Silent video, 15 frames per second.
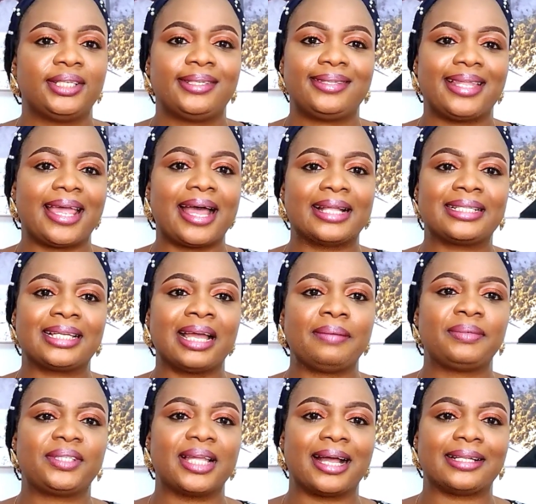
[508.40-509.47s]
There are
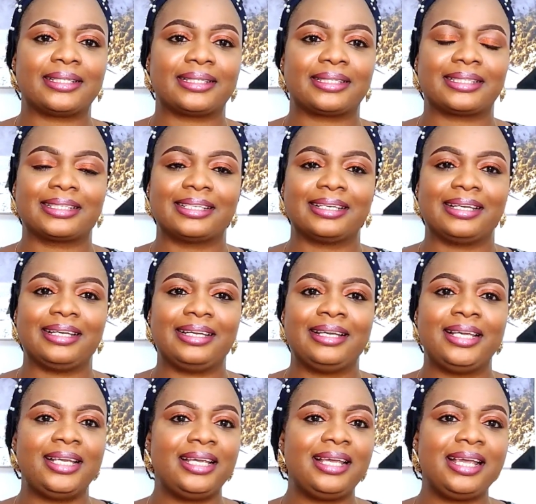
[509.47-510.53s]
times that
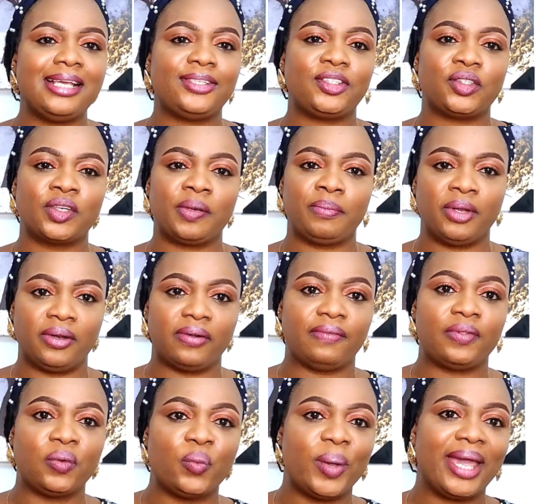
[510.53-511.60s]
he is showing me
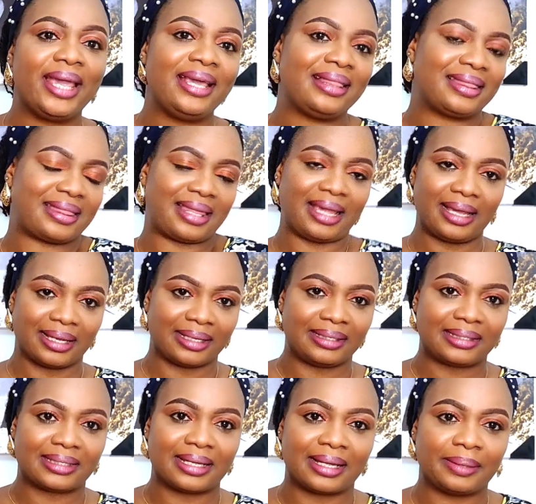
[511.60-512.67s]
love the way he
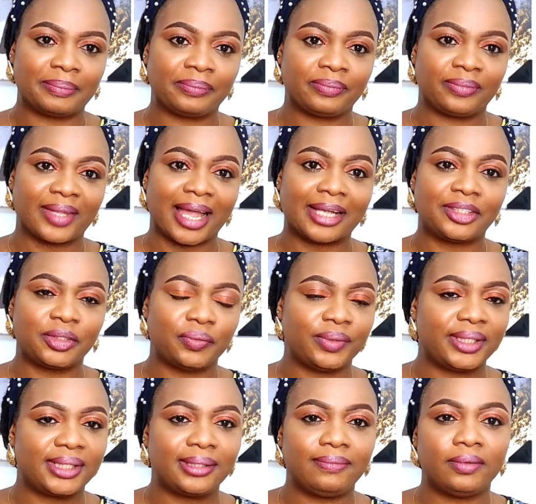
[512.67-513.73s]
thinks I should
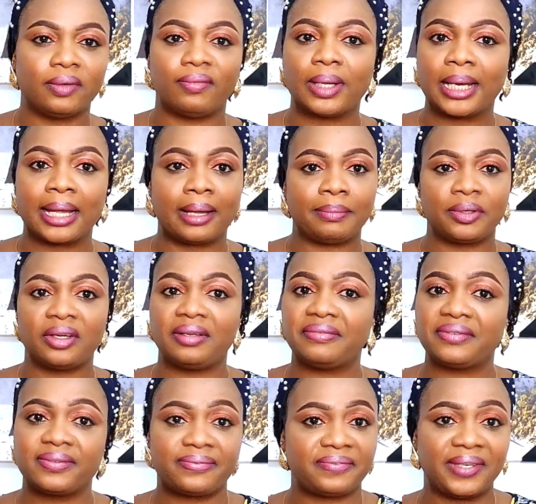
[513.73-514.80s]
receive love, and I am not
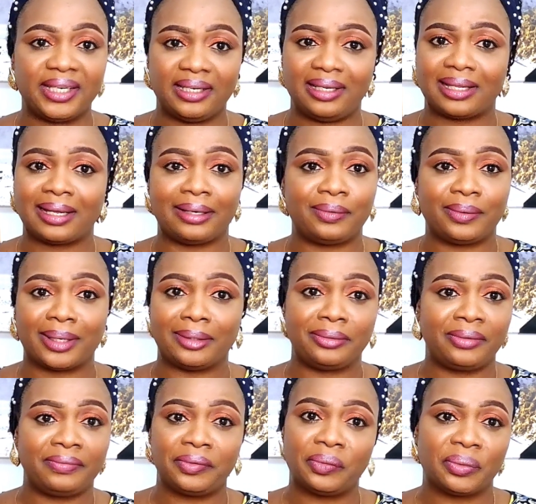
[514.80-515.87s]
even feeling it. I don't
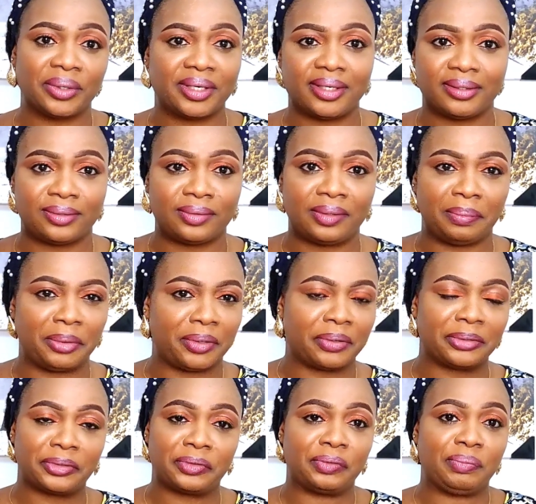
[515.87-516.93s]
even know what he's doing,
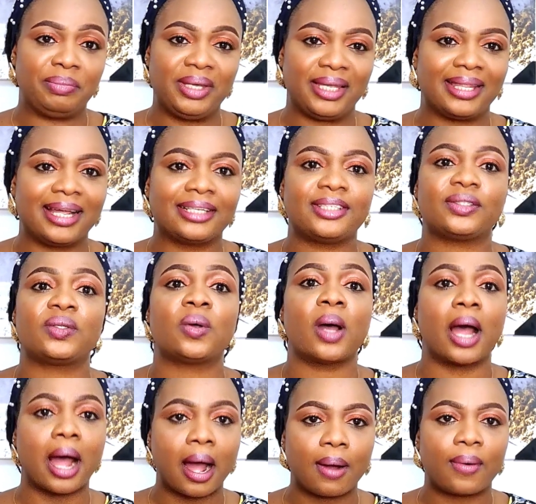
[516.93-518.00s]
because to me, that is not
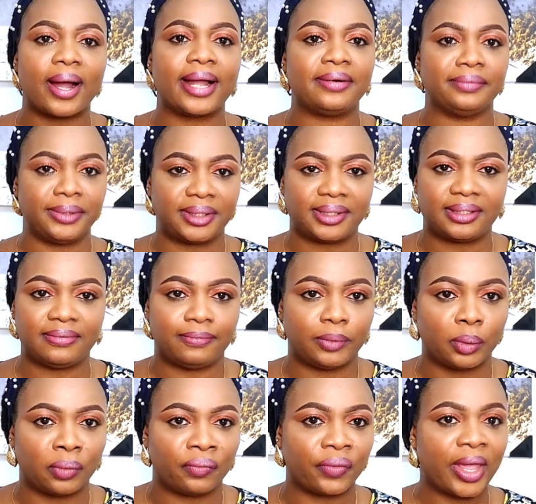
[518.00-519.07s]
how I receive
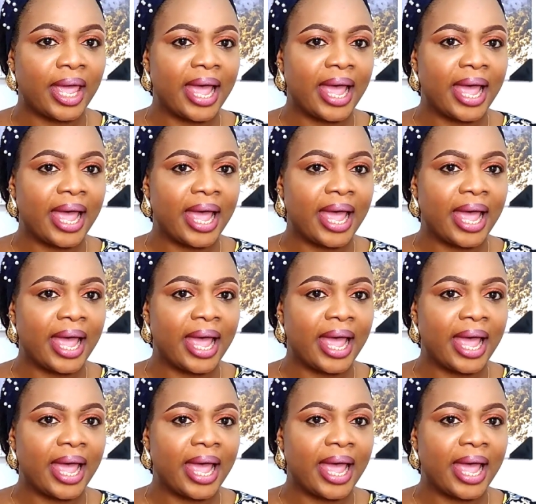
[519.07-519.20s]
love.